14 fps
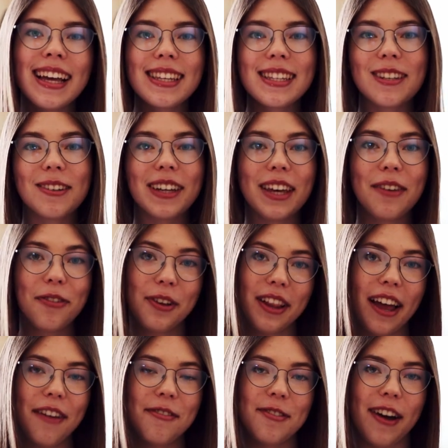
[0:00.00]
So if you
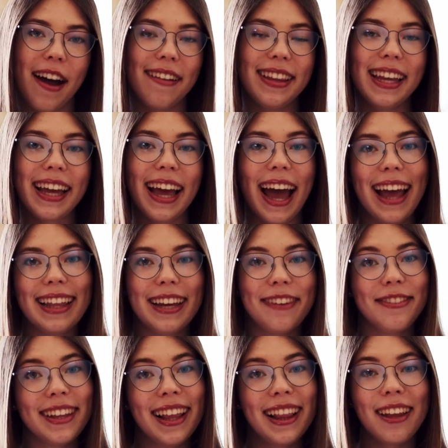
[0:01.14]
love traveling, I
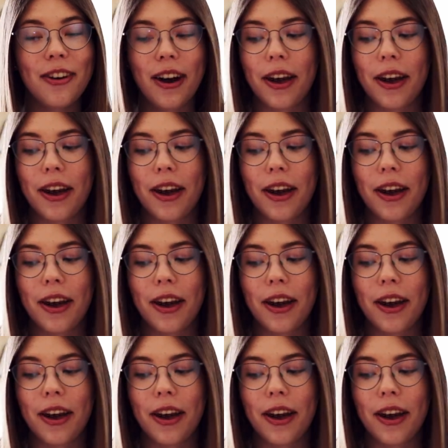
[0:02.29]
definitely